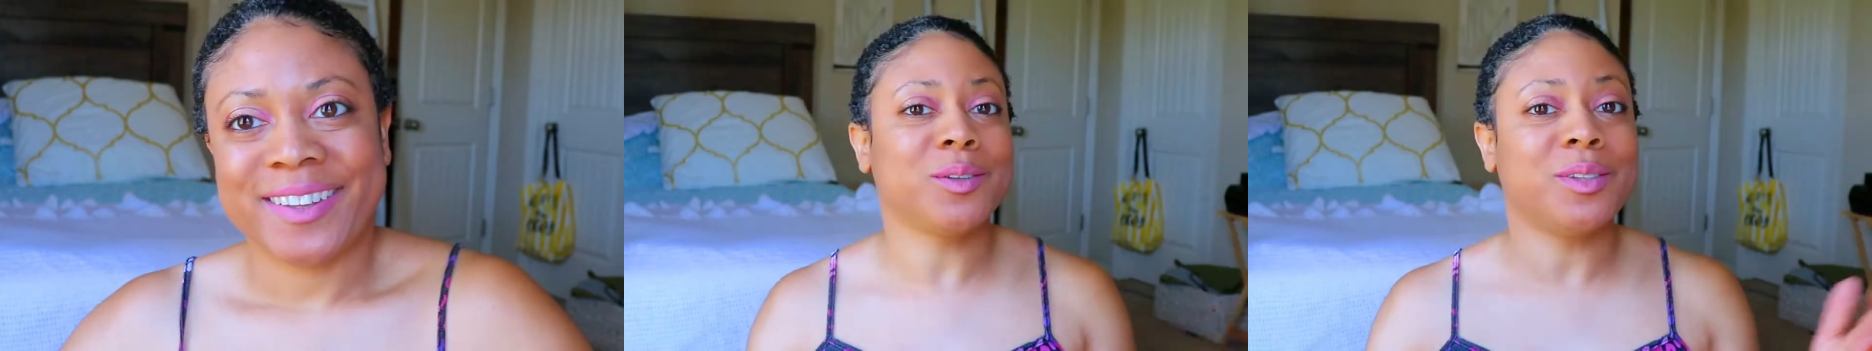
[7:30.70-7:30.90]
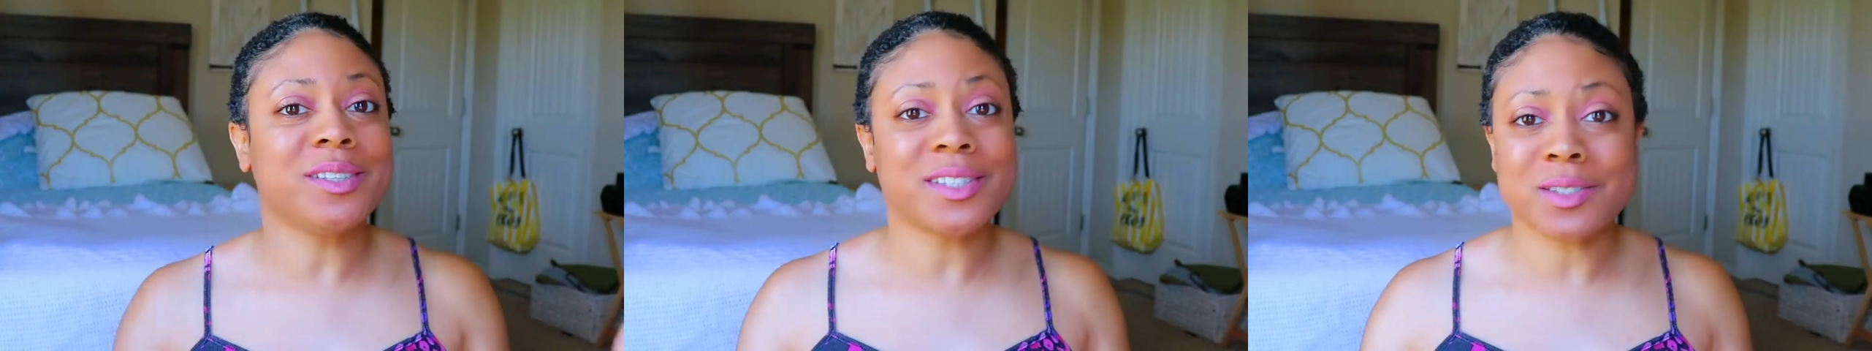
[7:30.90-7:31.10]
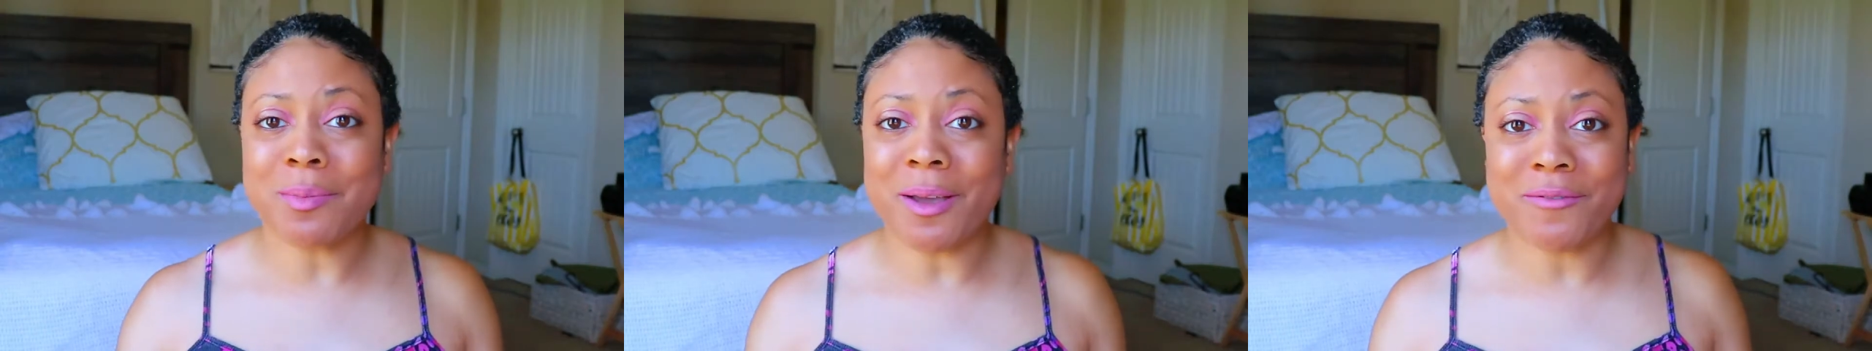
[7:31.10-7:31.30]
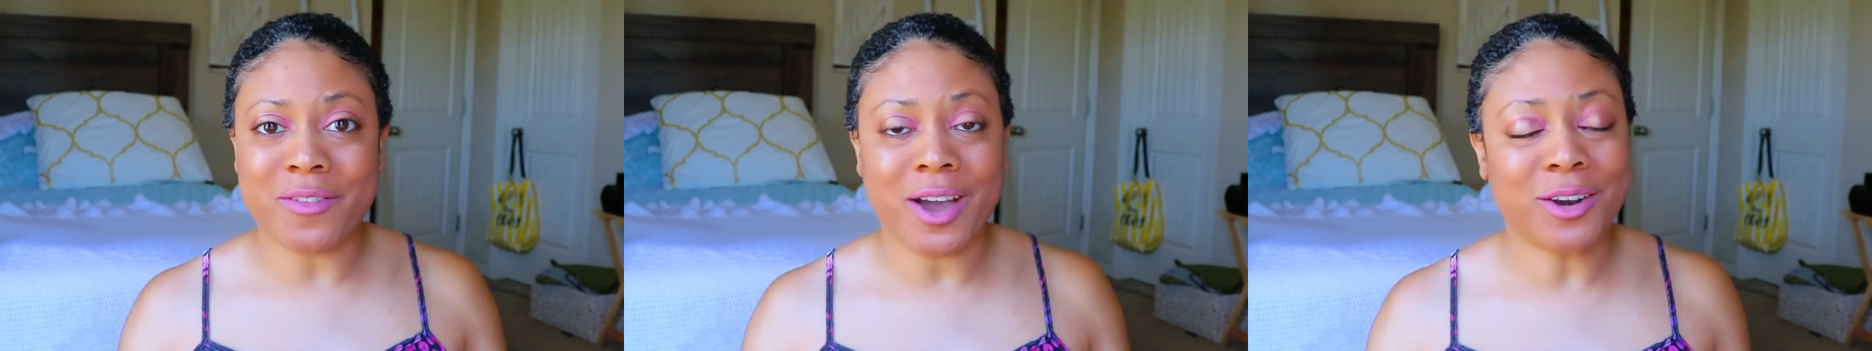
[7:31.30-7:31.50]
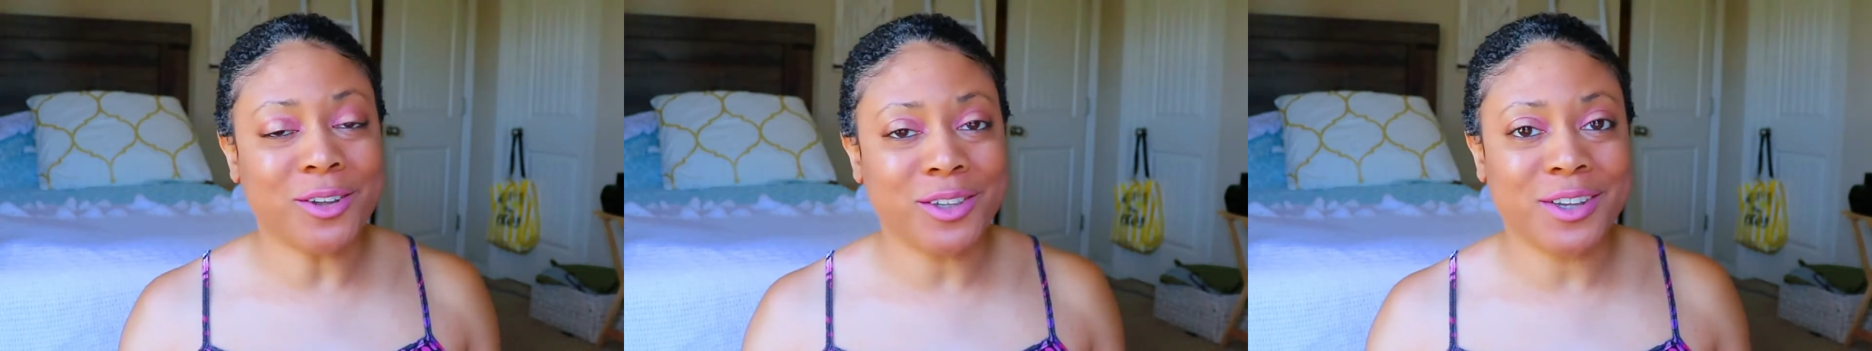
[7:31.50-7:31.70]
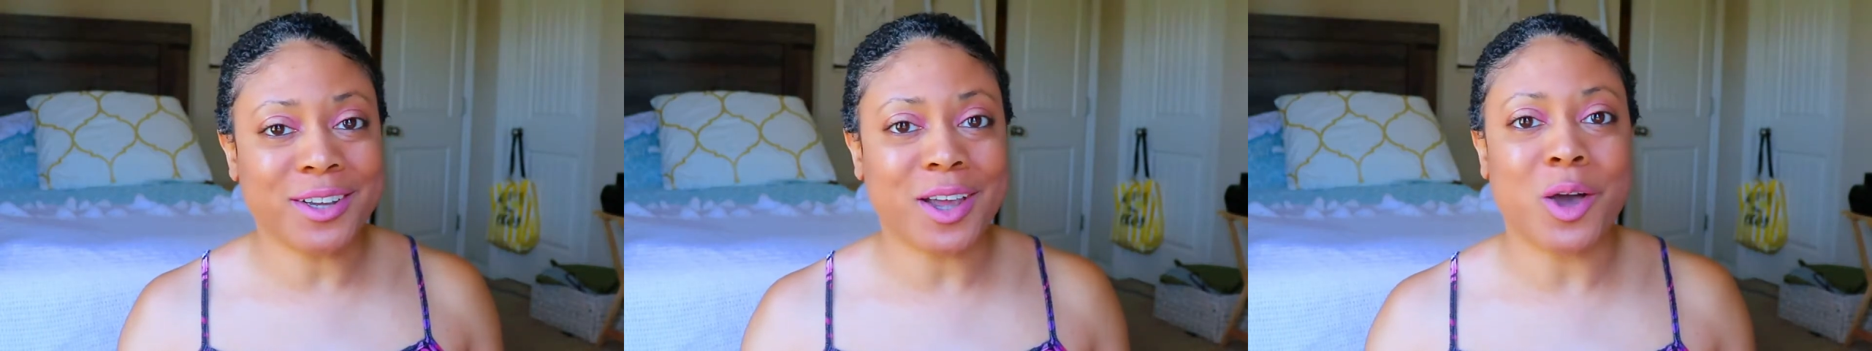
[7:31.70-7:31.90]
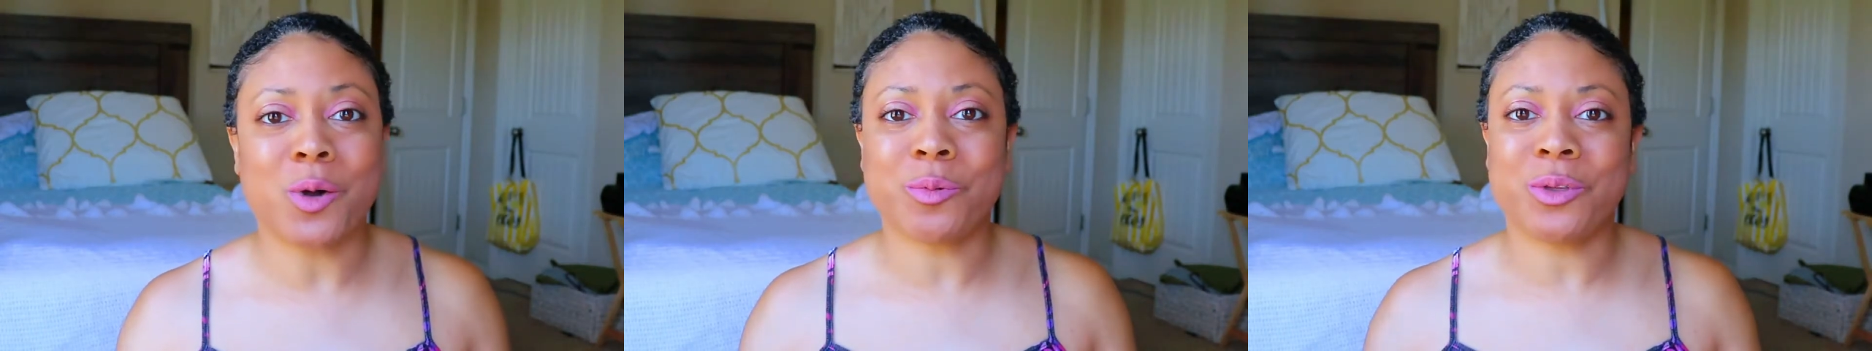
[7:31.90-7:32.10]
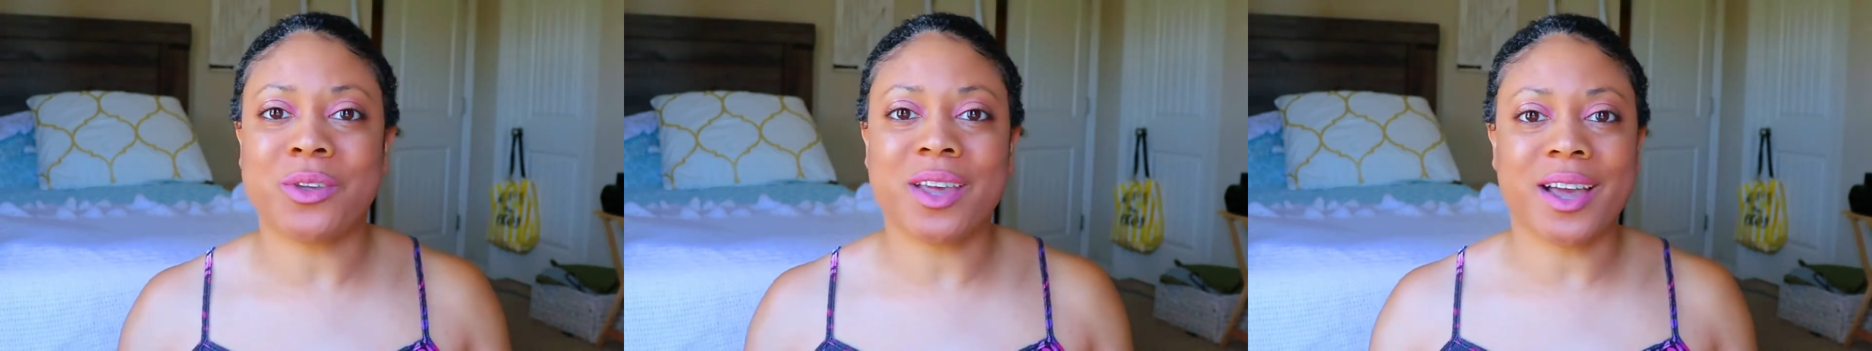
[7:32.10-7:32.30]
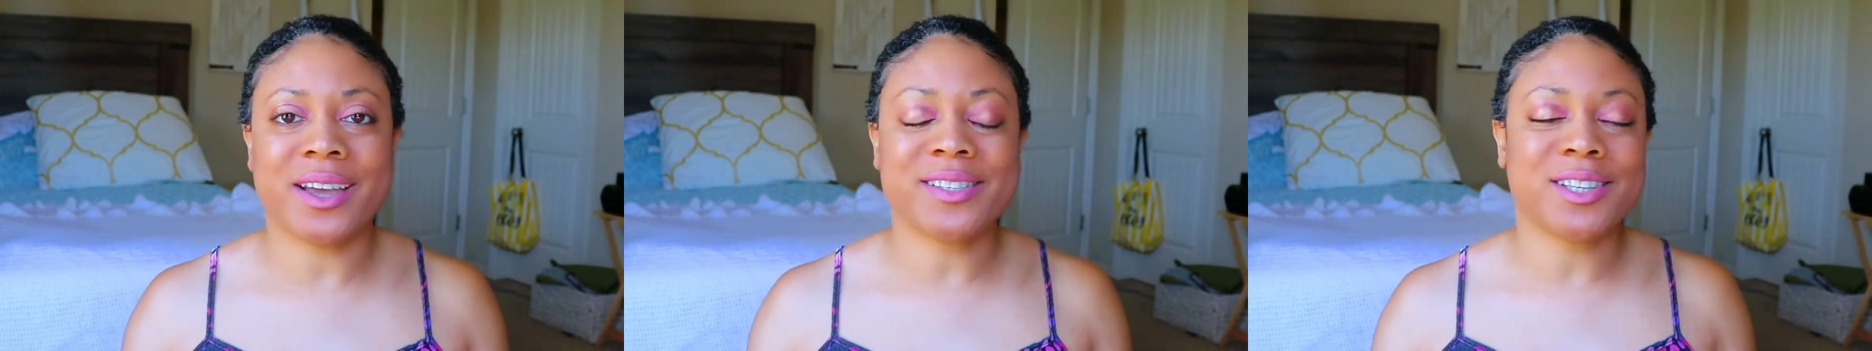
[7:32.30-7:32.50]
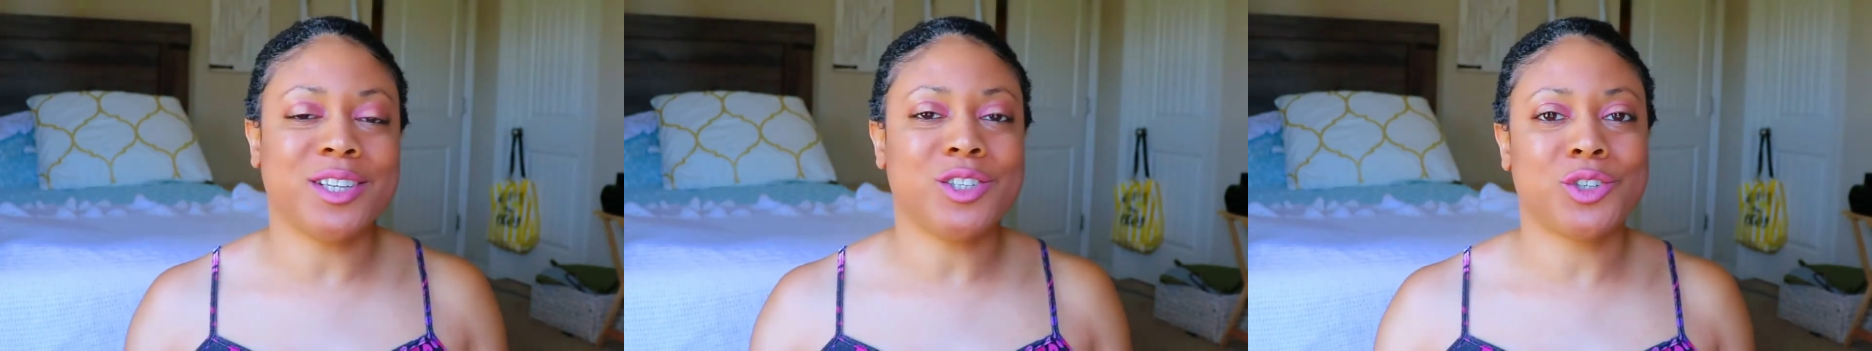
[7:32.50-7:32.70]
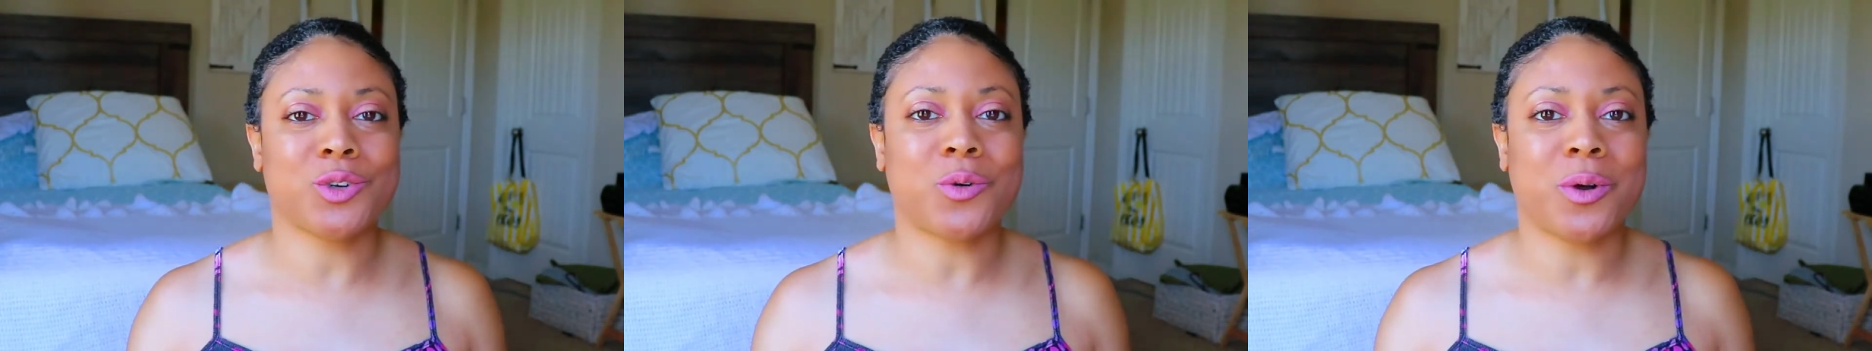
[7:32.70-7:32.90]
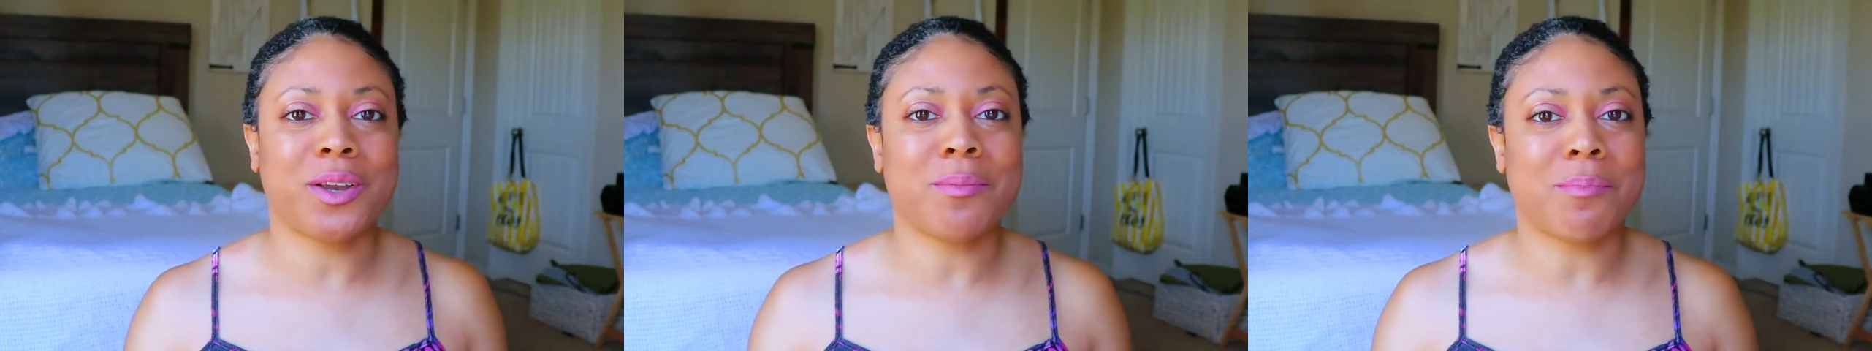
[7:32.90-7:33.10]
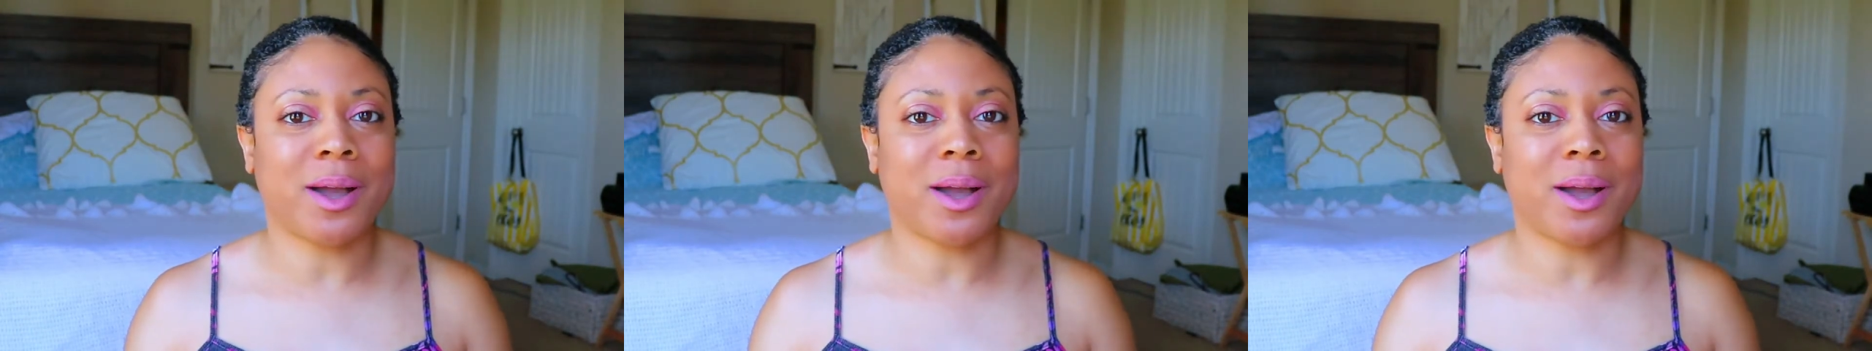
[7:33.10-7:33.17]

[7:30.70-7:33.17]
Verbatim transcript: So this is my final look. I hope you guys enjoyed